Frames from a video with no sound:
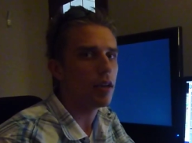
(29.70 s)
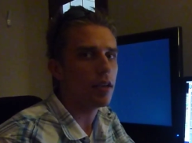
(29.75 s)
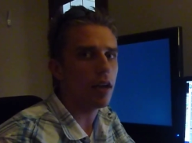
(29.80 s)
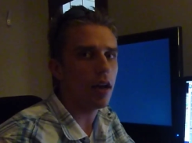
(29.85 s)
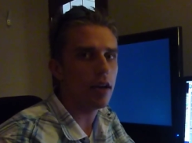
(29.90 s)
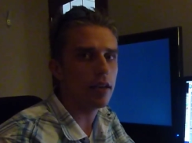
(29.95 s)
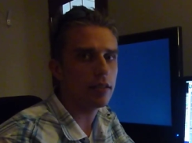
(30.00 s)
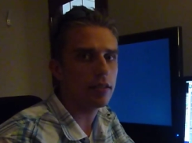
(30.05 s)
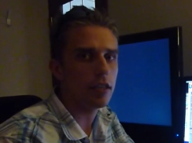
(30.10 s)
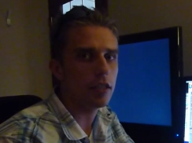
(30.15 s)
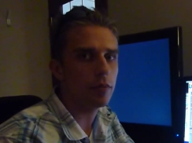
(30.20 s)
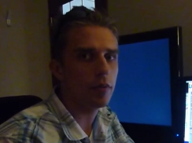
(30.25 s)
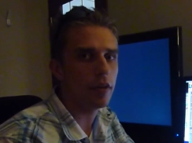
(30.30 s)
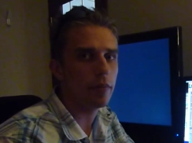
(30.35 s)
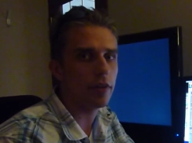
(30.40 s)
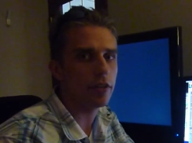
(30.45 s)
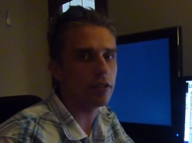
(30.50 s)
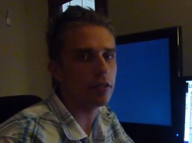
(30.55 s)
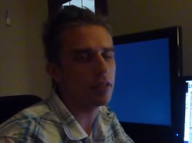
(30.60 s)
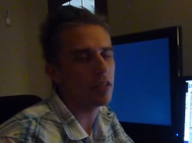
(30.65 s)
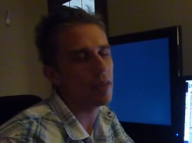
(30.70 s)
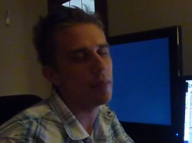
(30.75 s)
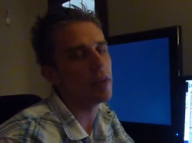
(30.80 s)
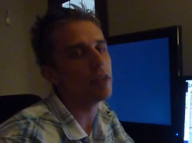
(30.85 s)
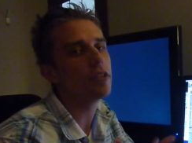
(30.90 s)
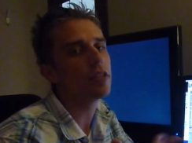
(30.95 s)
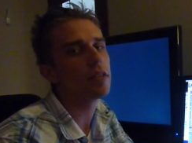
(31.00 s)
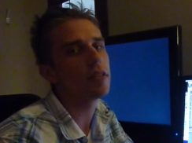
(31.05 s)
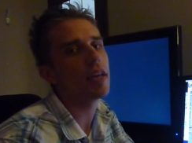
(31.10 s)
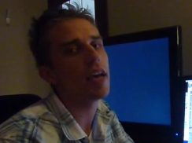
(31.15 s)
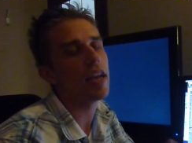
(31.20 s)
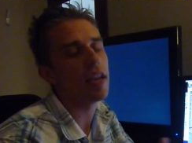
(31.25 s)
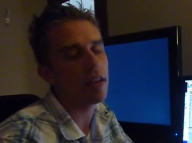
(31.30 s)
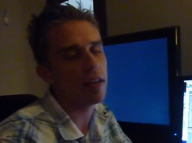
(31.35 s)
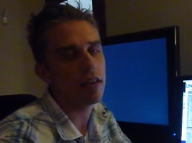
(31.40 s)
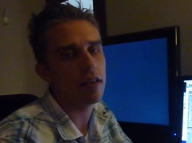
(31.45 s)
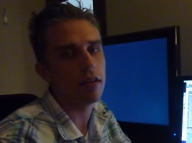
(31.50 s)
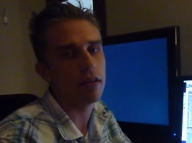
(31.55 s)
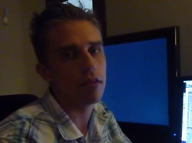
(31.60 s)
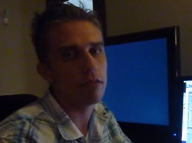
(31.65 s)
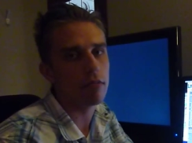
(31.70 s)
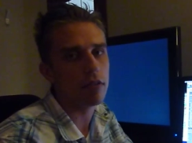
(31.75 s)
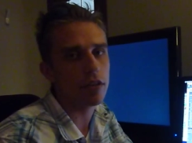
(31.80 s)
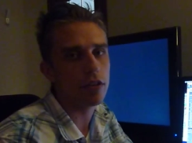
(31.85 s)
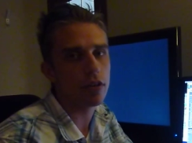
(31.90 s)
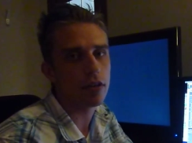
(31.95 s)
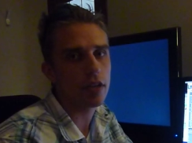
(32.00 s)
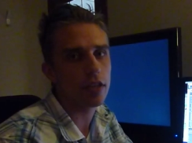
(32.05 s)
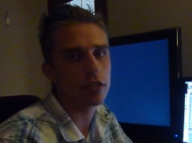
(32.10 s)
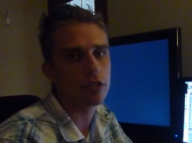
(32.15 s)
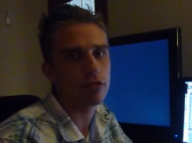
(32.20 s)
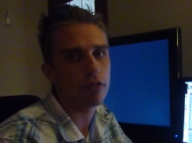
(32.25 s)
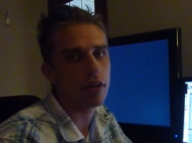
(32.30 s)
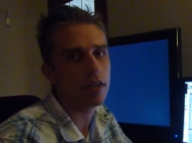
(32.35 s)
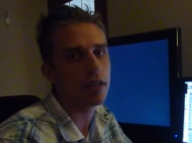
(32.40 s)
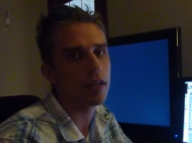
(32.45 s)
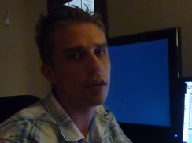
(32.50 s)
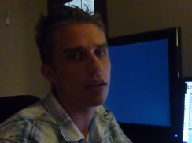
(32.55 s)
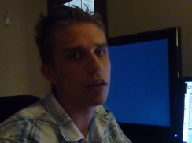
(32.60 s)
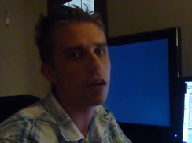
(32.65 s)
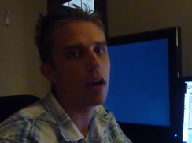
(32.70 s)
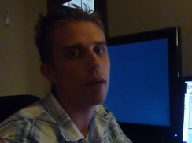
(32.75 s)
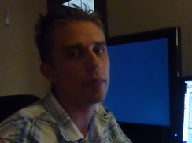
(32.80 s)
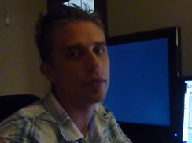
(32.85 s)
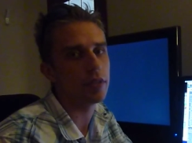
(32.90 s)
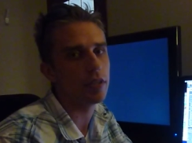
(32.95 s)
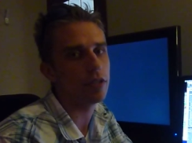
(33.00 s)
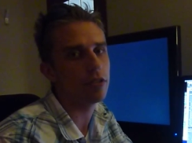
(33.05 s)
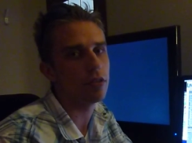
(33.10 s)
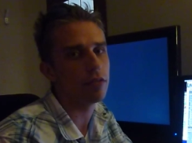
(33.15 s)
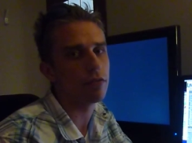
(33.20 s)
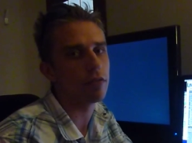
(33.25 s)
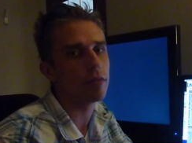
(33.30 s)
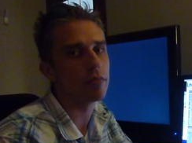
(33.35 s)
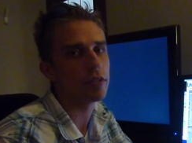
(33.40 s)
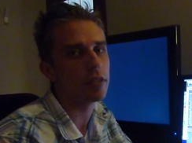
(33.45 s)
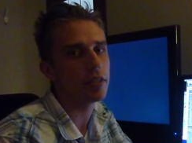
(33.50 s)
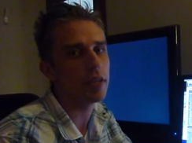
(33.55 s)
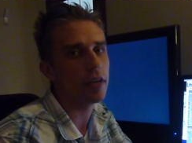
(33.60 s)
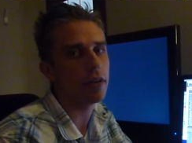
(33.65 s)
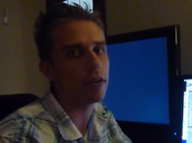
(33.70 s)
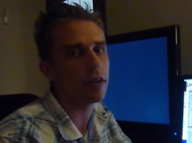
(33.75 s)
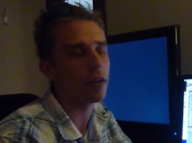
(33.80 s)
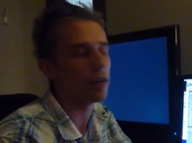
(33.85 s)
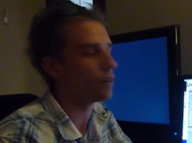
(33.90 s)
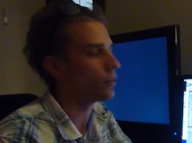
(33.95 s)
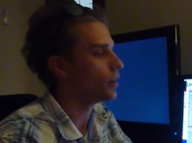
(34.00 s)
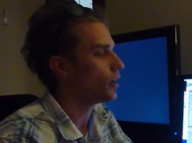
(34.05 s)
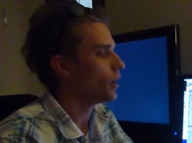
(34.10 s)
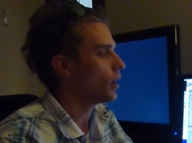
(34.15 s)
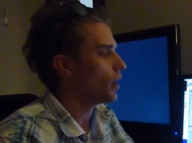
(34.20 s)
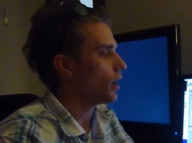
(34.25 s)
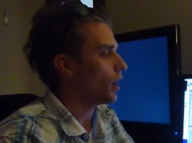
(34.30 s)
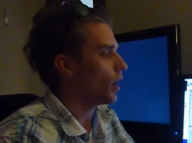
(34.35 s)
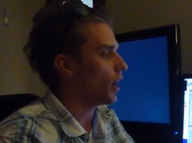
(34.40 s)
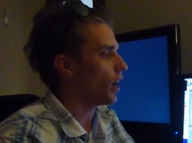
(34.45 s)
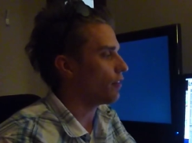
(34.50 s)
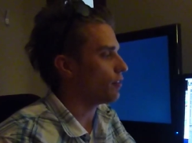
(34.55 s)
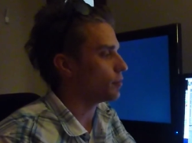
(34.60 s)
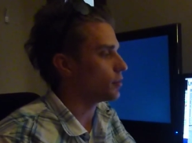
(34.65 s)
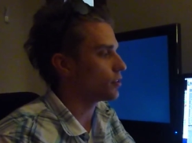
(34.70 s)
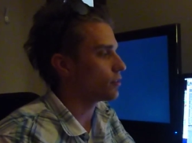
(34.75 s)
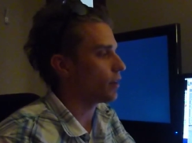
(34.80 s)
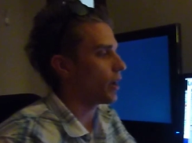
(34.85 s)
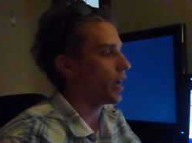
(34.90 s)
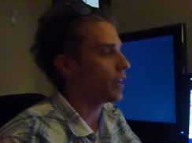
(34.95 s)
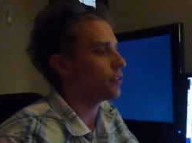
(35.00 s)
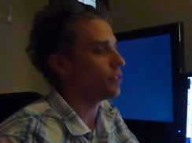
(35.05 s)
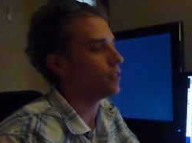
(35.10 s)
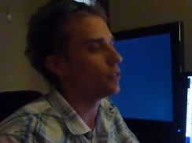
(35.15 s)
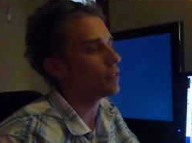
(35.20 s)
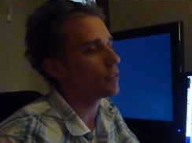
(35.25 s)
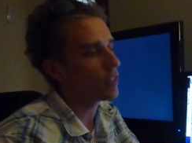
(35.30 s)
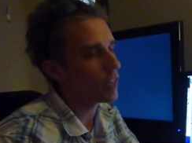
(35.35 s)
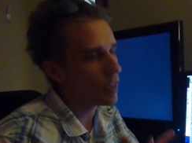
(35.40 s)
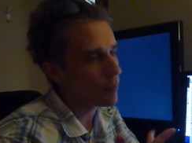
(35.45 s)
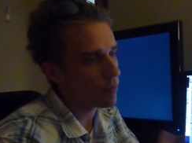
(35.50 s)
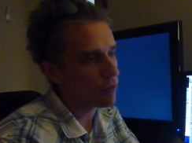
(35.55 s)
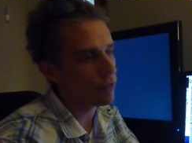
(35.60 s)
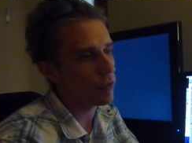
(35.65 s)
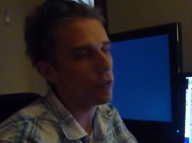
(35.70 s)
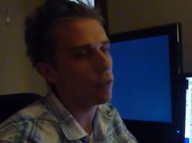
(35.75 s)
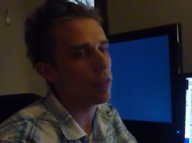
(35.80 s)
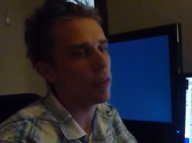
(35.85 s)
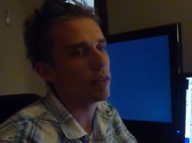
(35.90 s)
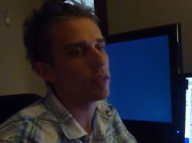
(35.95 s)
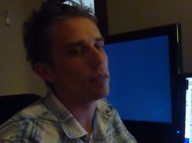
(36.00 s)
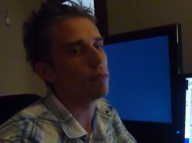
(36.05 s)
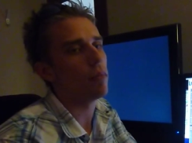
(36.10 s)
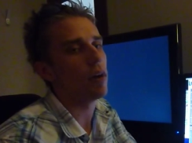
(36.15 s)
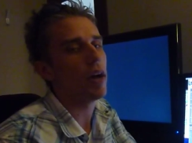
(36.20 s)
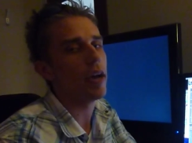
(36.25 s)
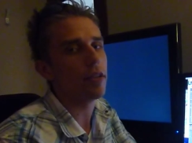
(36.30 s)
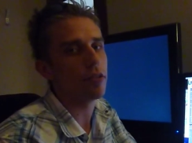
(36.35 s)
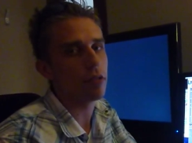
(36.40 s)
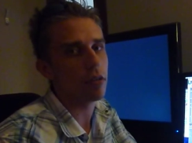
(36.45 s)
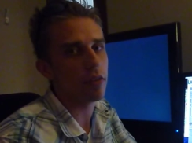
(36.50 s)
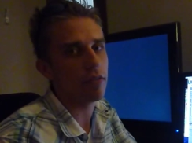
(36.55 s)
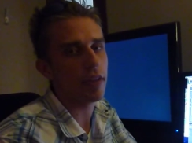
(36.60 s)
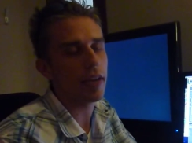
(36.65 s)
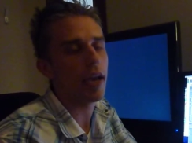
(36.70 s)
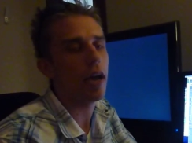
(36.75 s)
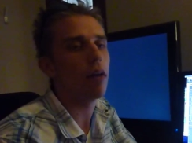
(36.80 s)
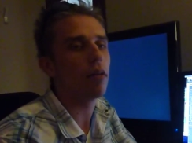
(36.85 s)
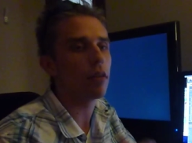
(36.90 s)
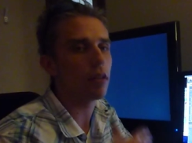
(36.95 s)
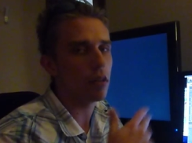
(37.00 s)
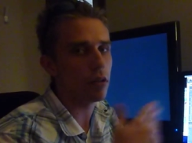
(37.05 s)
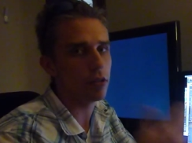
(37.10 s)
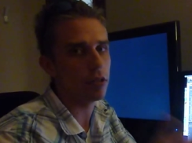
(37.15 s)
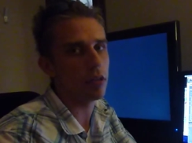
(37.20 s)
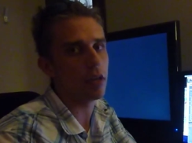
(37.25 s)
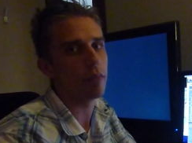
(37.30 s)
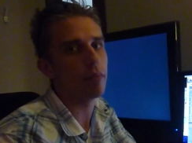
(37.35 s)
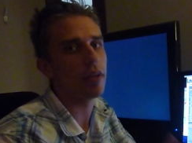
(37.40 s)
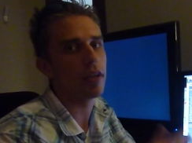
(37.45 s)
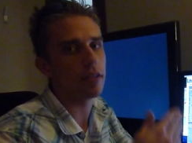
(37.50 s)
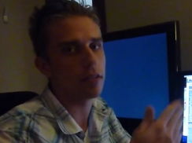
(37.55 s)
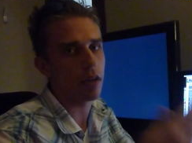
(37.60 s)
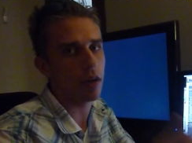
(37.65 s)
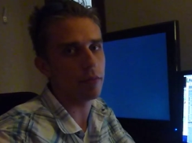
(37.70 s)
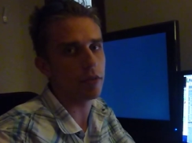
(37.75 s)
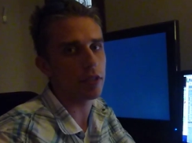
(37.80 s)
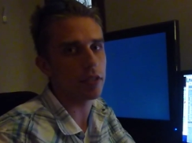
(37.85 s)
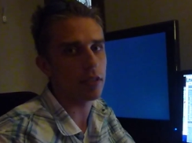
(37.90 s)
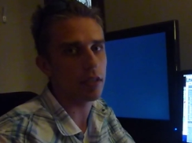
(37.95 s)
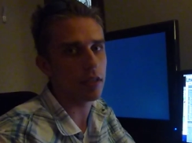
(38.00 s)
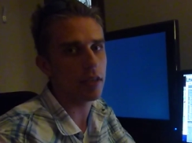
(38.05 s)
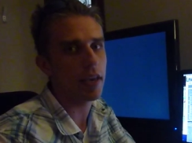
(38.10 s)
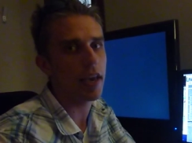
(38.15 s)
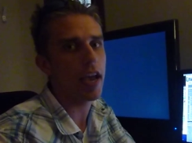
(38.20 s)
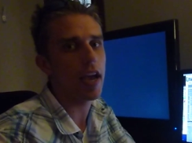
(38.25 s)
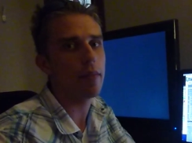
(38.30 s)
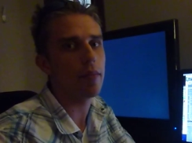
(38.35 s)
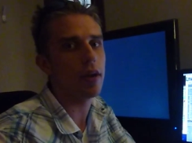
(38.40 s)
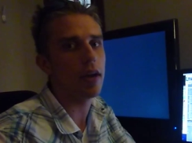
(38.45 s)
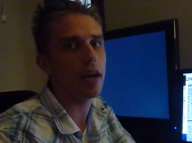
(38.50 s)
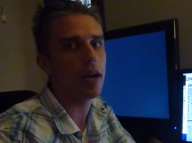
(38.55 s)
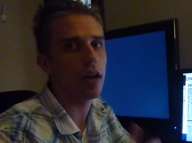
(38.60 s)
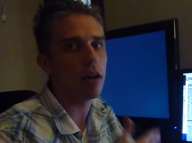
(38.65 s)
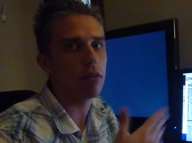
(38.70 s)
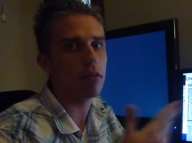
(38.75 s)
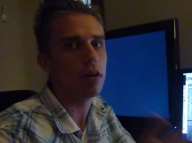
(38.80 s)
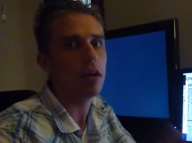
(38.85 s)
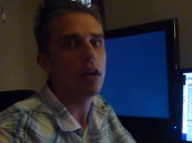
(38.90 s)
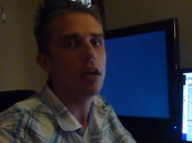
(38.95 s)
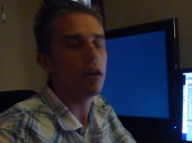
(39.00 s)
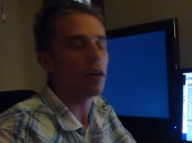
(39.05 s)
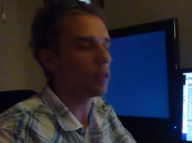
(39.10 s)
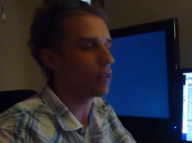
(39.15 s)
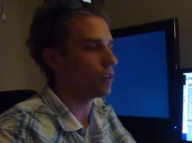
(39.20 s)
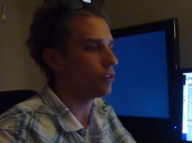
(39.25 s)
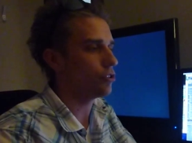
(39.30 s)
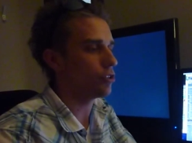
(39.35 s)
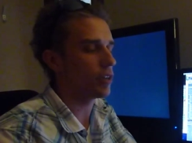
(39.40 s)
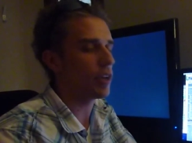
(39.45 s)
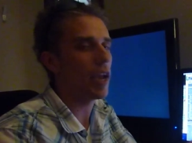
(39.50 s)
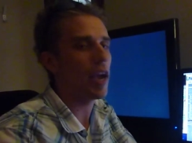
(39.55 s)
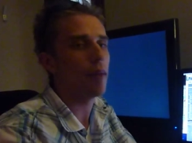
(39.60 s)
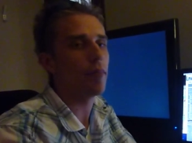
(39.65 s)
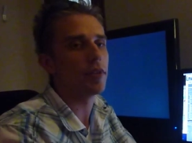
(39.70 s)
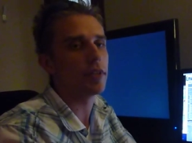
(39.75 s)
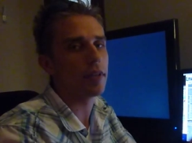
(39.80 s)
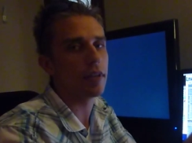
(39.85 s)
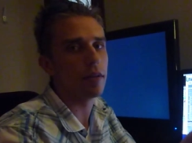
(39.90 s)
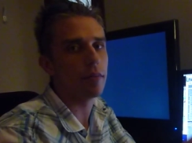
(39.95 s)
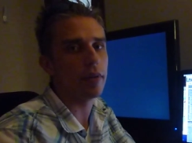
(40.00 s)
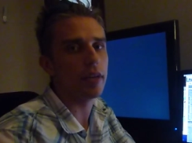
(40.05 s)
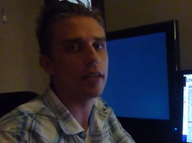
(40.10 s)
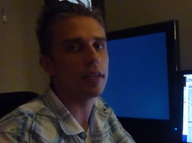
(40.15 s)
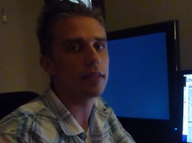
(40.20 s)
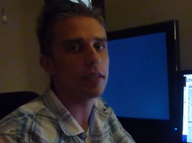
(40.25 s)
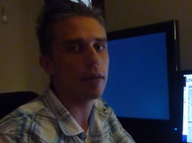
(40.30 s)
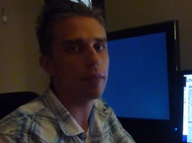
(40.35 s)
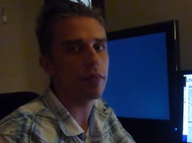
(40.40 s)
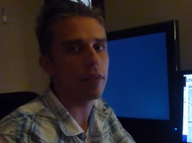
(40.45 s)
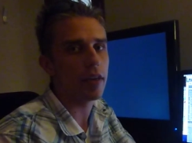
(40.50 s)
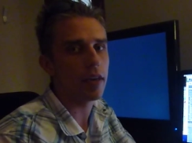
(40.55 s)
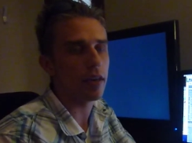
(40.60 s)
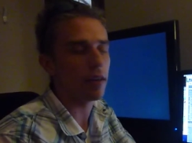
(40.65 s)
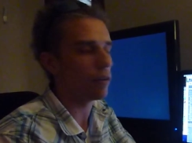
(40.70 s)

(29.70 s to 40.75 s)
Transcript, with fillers: uh, stays pretty much the same. It's just that, you know, when you're constructing a composition from stereo, uh, from scratch, you just keep a few things in mind, sort of like how close you could place objects to the camera, how close your camera is going to be to something.